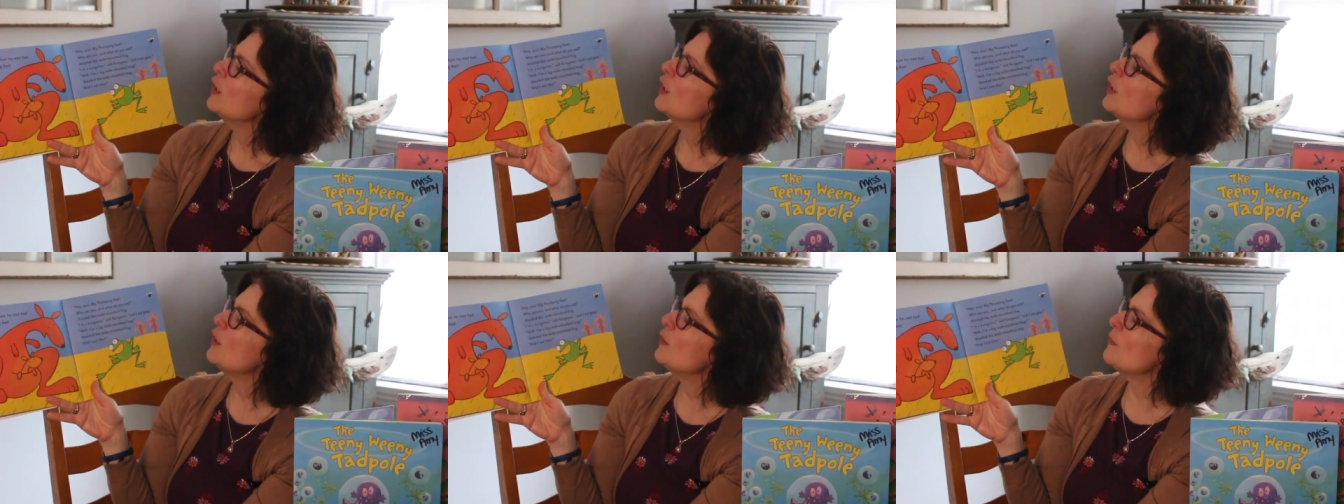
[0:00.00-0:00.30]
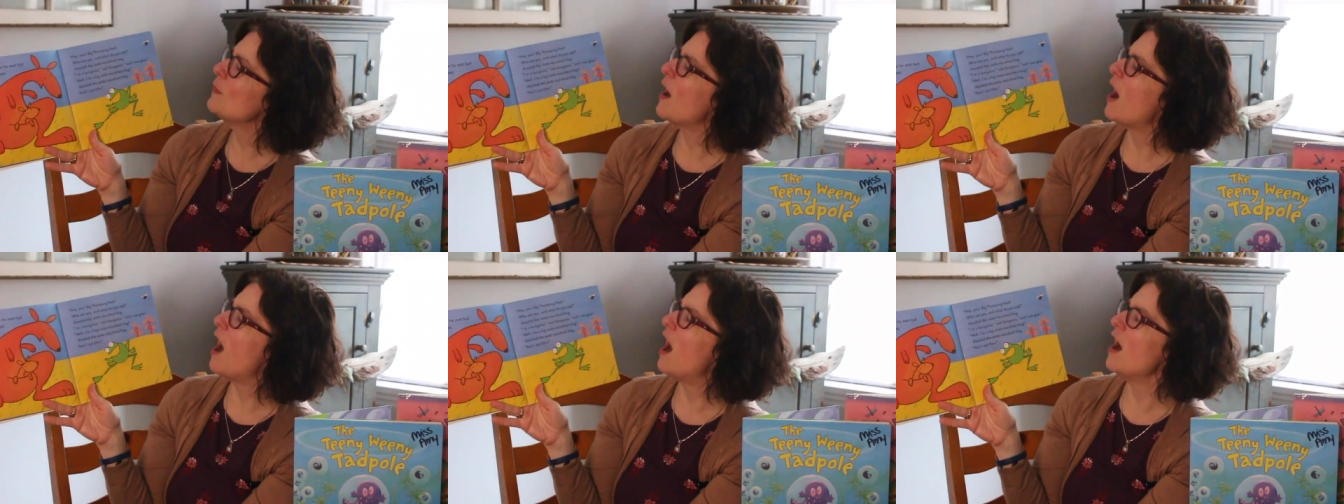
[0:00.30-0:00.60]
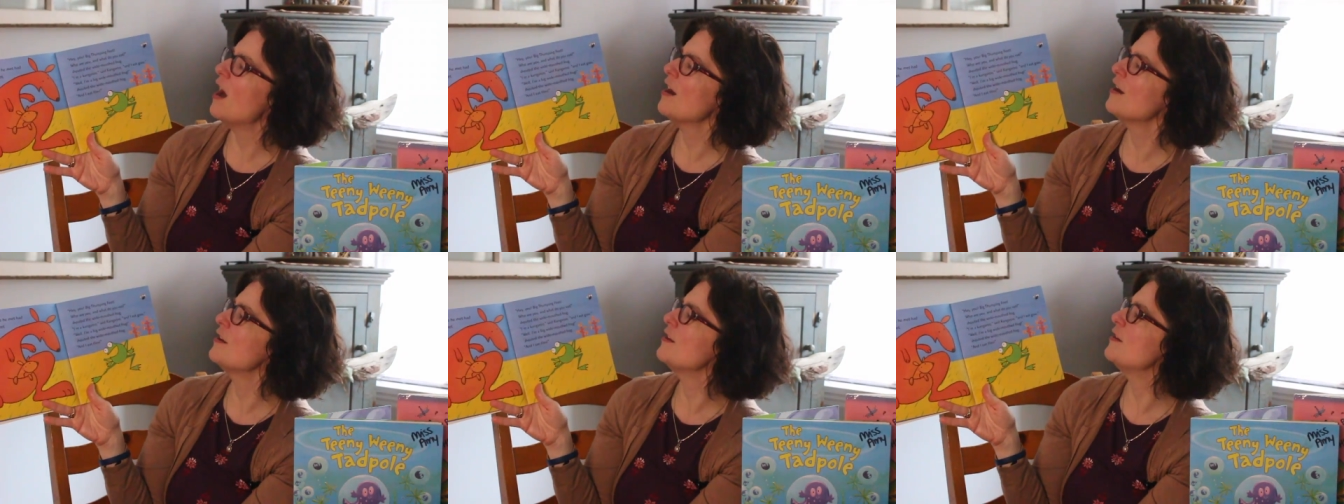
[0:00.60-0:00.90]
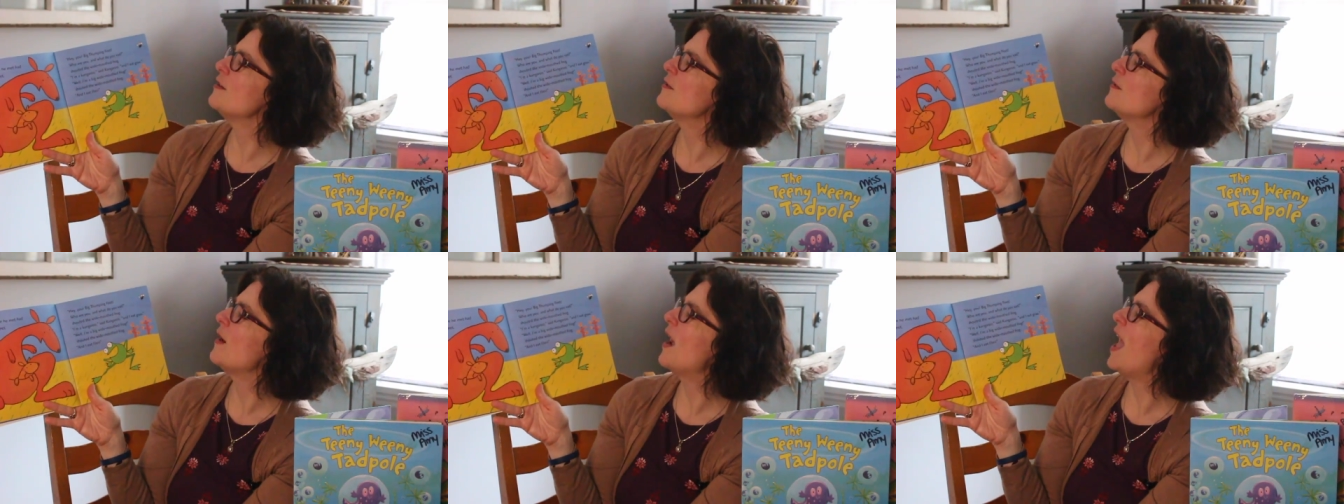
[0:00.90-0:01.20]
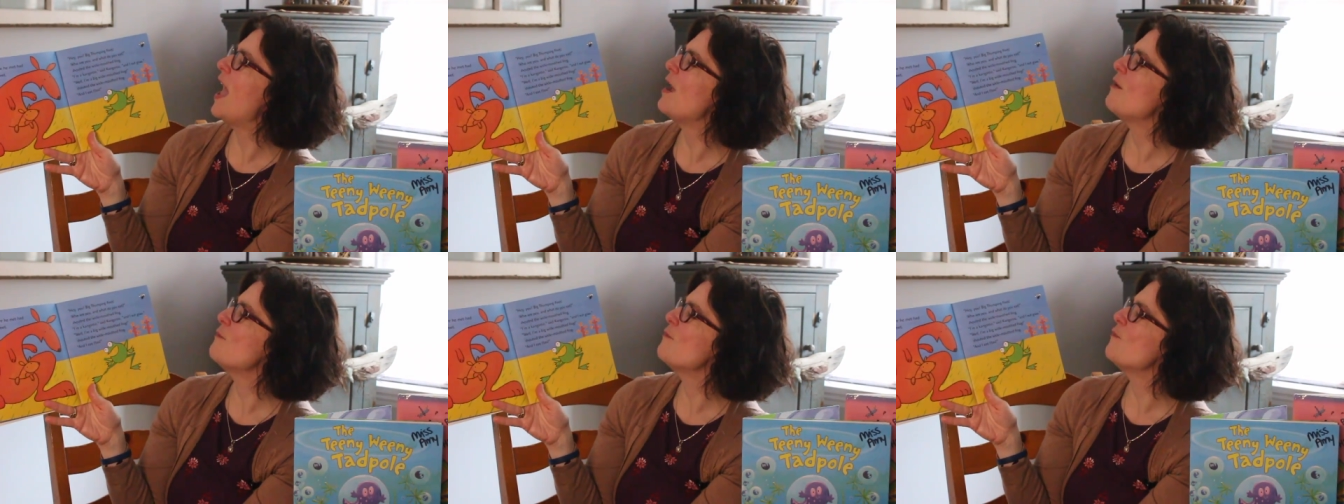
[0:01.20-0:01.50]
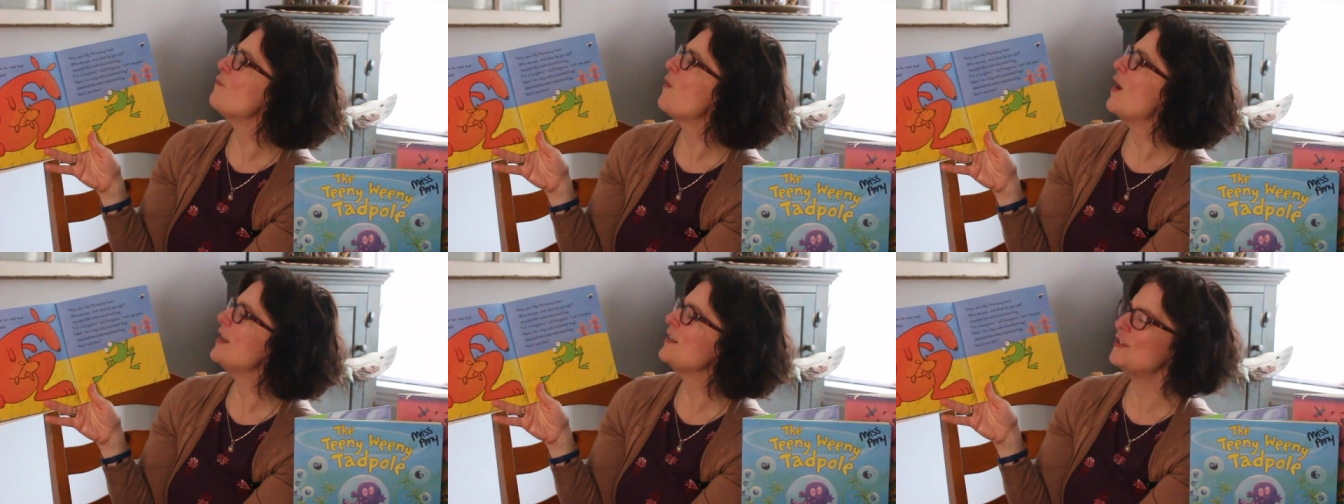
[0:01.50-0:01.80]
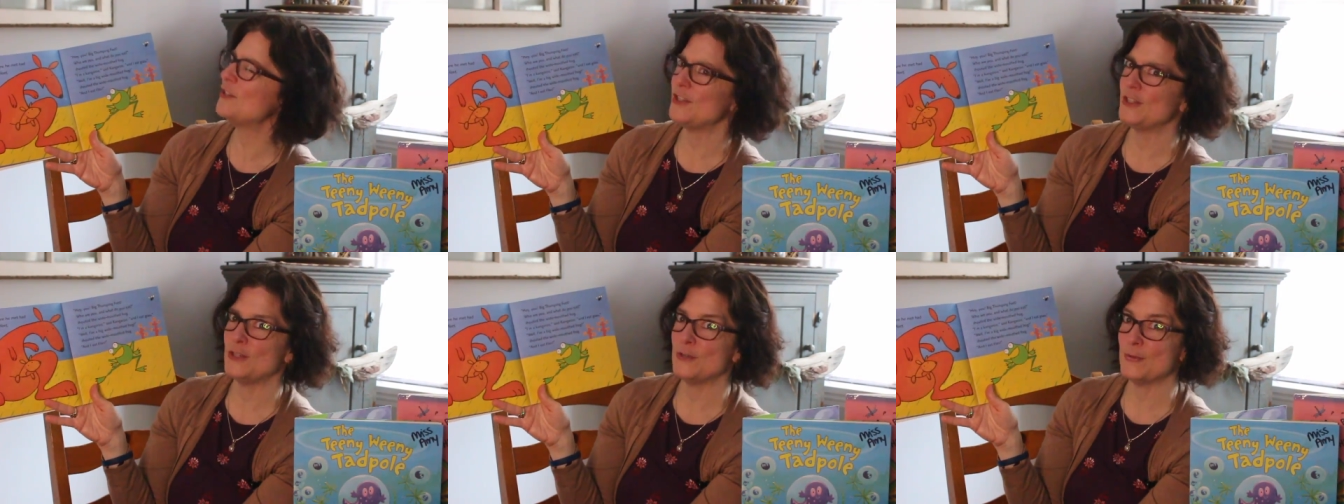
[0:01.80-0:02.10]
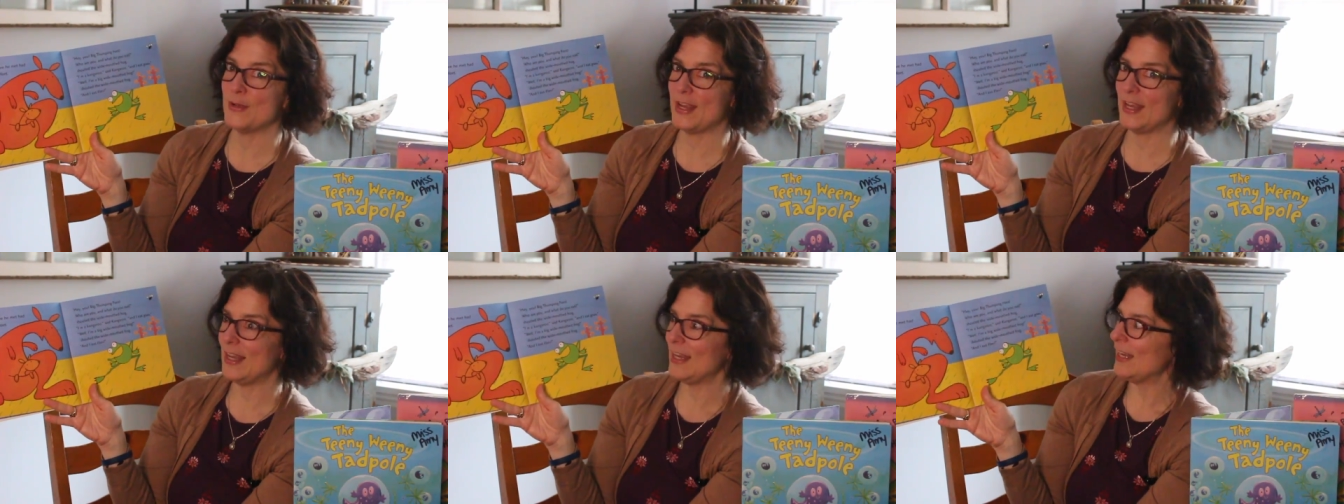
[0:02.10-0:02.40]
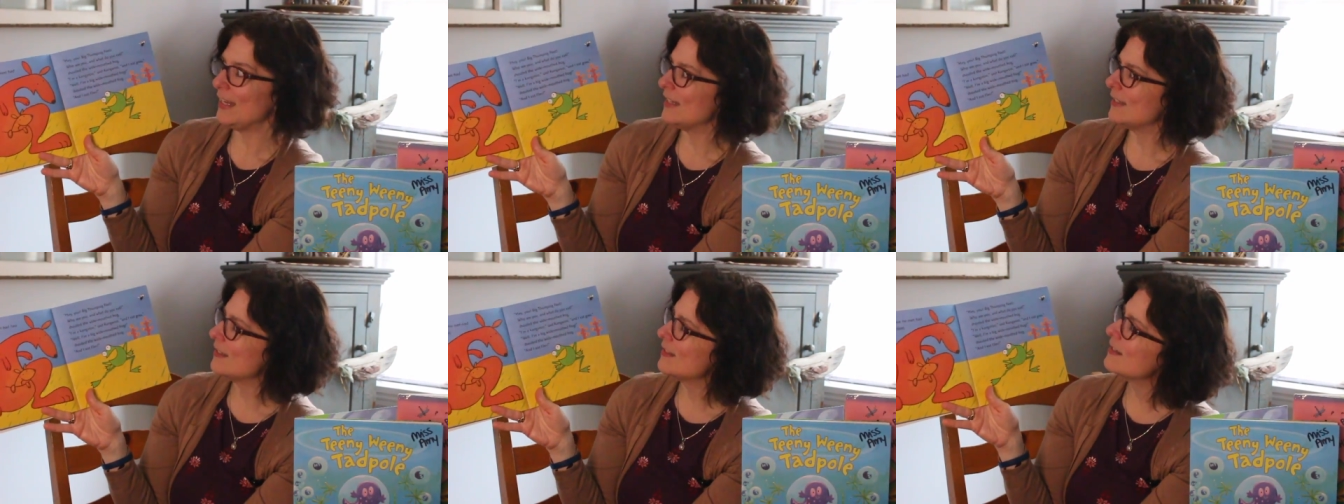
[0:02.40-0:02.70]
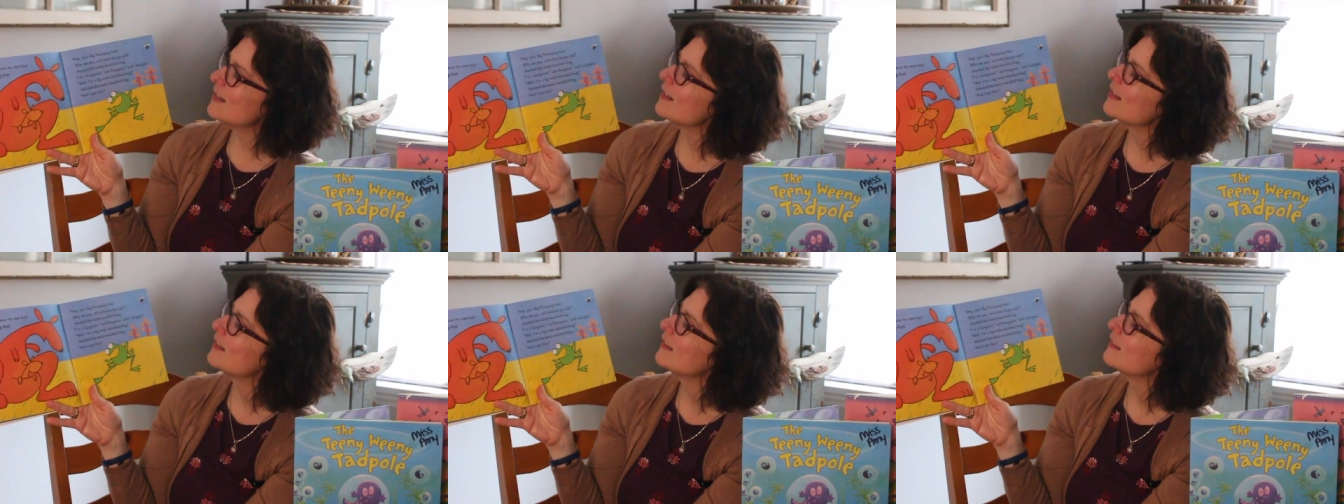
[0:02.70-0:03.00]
Who are you and what do you eat?